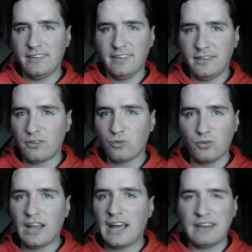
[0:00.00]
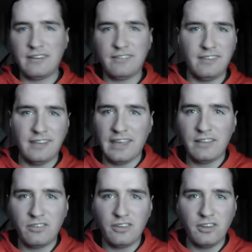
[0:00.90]
This was not to get
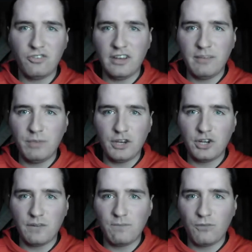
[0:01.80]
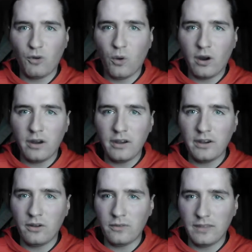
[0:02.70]
to the championship 4.
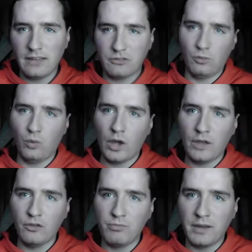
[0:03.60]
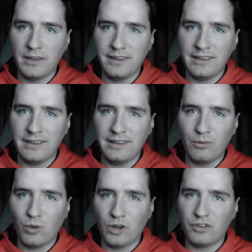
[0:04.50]
Yes it was, but it
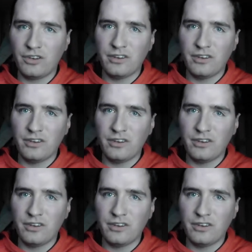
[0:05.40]
wasn't